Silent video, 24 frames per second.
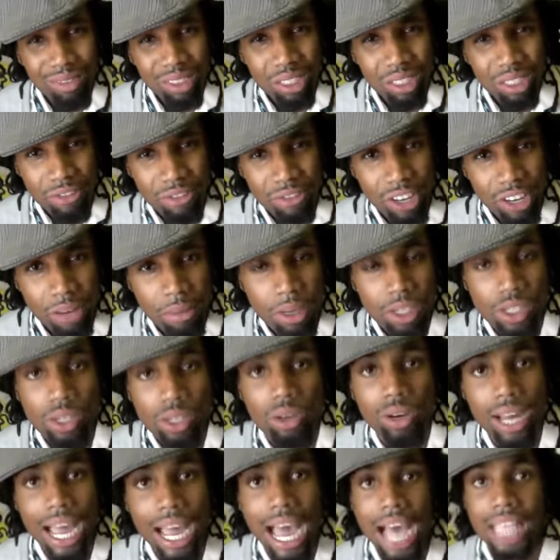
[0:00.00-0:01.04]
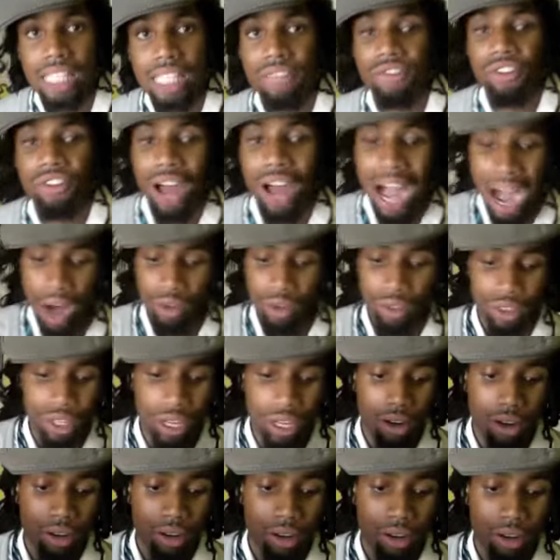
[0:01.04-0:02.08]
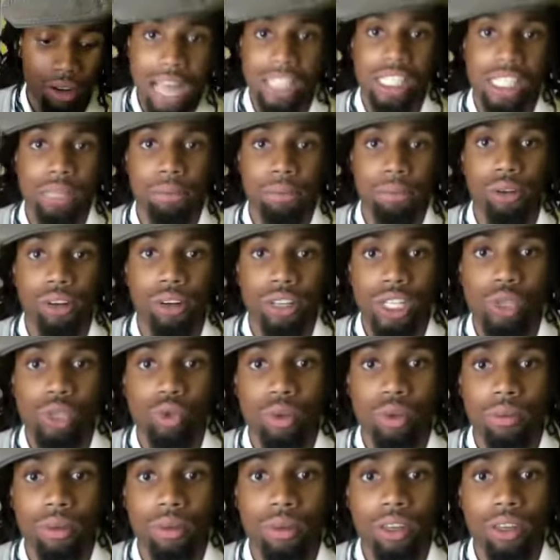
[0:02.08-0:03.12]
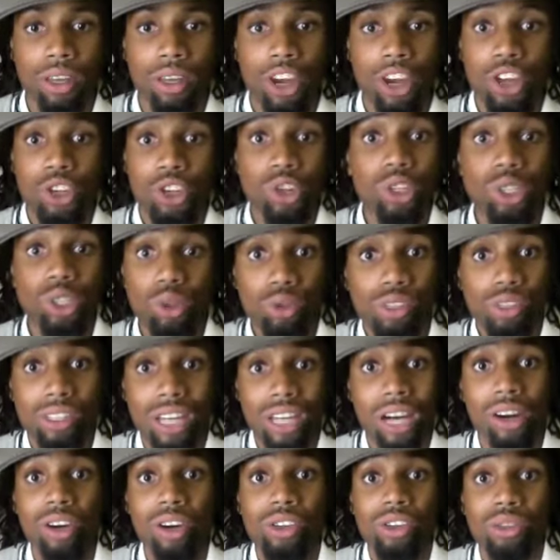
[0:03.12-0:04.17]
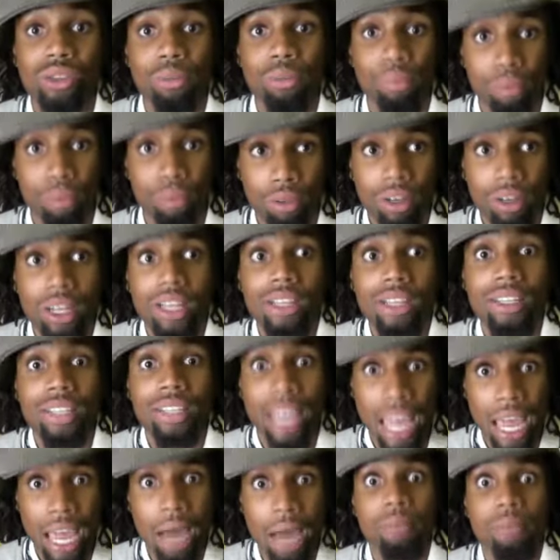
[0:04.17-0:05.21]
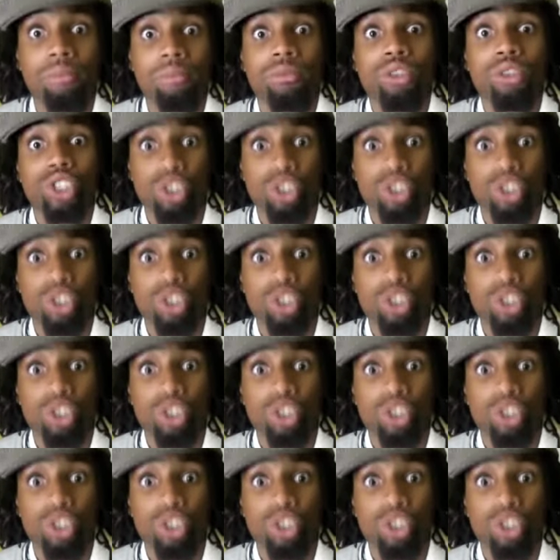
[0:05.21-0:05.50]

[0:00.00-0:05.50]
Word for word: You feel me? So guys, if you're out there not supporting these women, you're losing out on some pretty damn,